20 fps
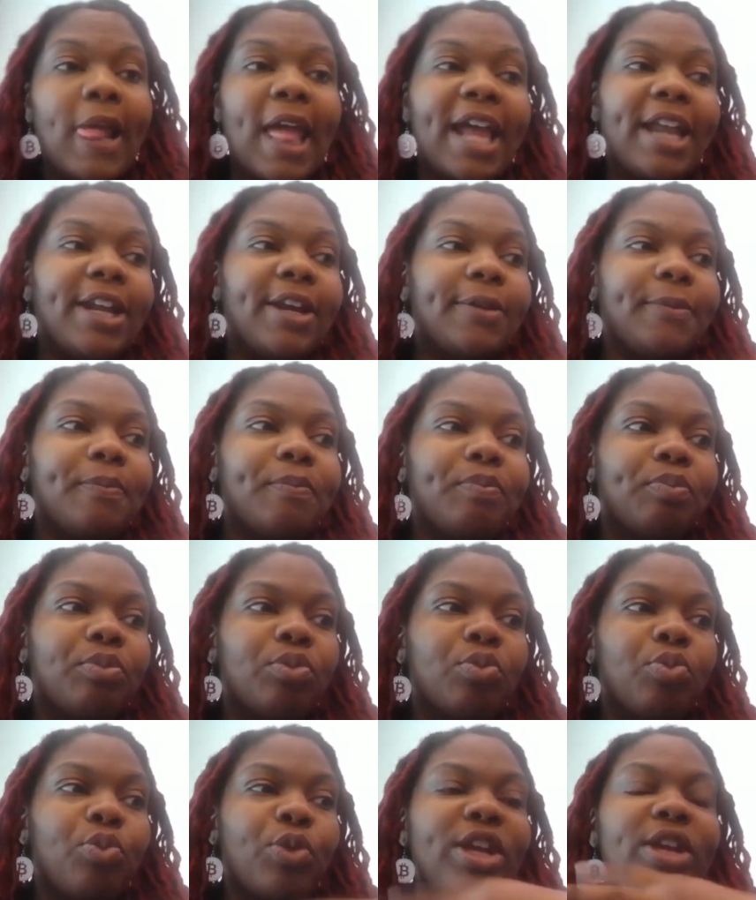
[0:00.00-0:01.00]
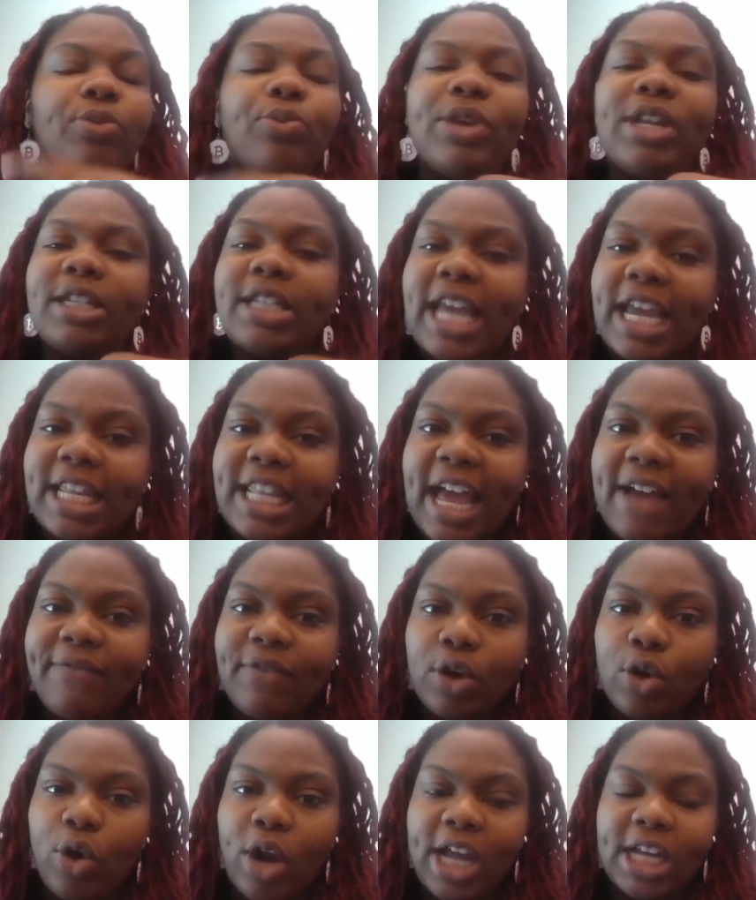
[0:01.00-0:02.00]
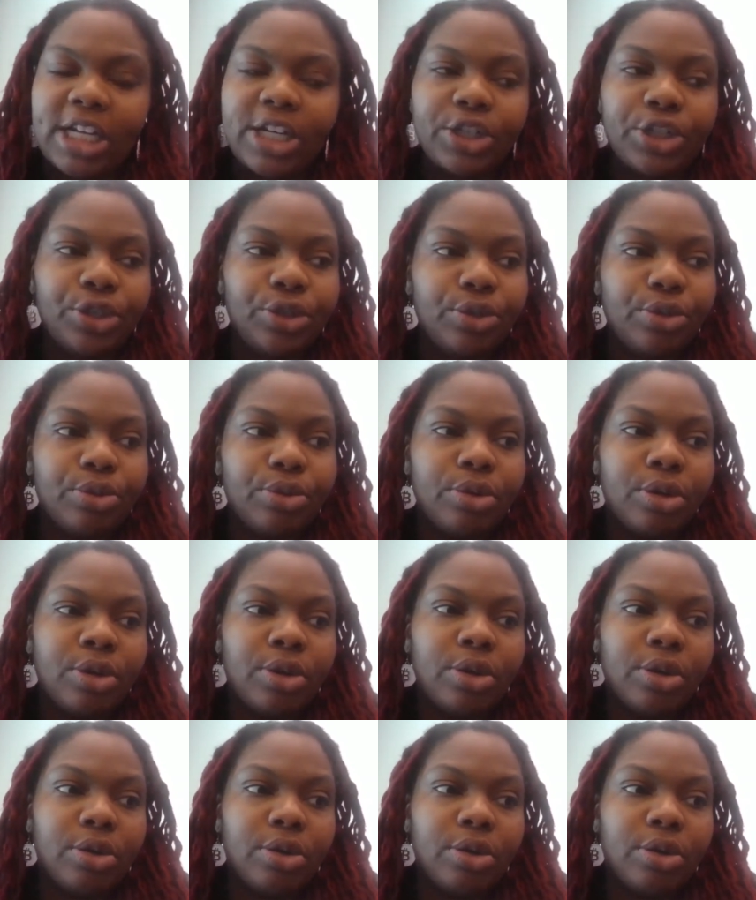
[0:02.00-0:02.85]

And we take that for granted too.